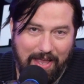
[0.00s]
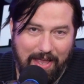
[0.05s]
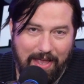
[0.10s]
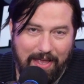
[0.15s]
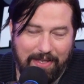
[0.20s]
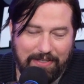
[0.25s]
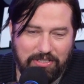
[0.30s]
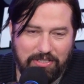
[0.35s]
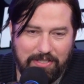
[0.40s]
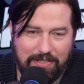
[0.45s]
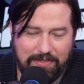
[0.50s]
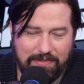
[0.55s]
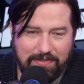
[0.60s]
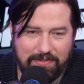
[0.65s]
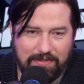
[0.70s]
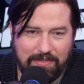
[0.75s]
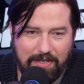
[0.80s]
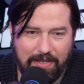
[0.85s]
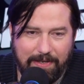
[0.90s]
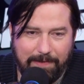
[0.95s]

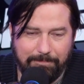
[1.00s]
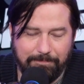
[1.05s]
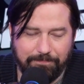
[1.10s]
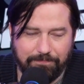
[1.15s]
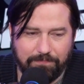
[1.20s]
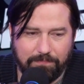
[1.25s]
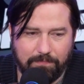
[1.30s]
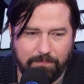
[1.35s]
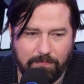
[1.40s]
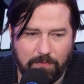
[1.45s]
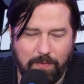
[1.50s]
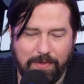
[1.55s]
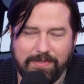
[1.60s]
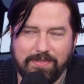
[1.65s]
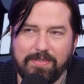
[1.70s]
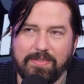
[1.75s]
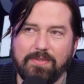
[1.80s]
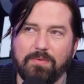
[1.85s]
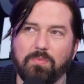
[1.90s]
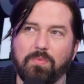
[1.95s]
She's,
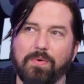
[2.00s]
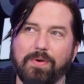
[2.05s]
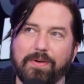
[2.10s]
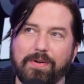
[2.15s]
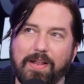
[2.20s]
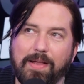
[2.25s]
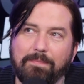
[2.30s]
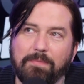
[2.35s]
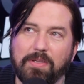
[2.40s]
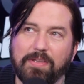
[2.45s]
what's the word?